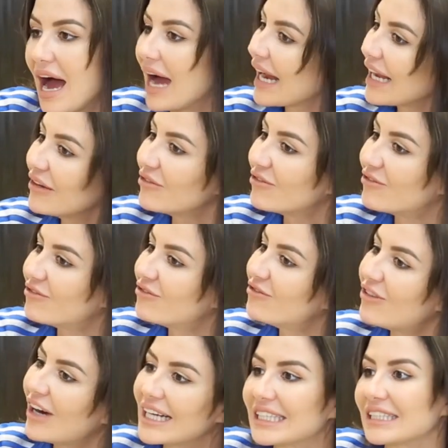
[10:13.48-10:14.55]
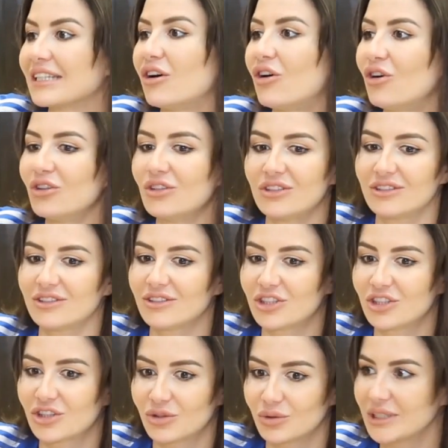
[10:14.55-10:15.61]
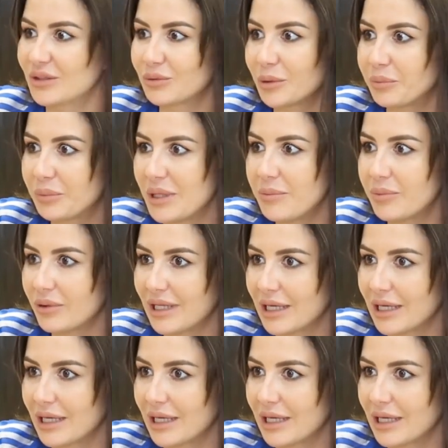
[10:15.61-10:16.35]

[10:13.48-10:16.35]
I fight on the streets with people.